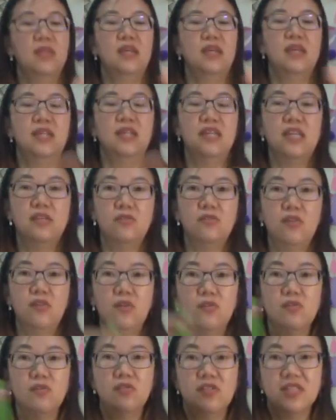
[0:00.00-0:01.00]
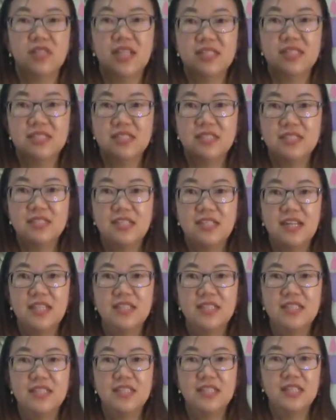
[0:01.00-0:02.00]
And there you go, your tassel is
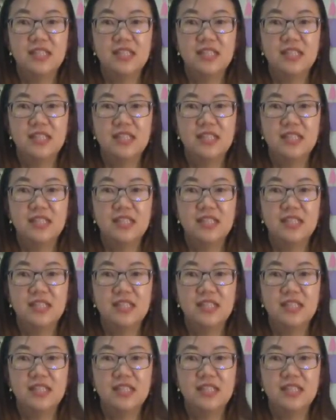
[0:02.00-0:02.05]
done.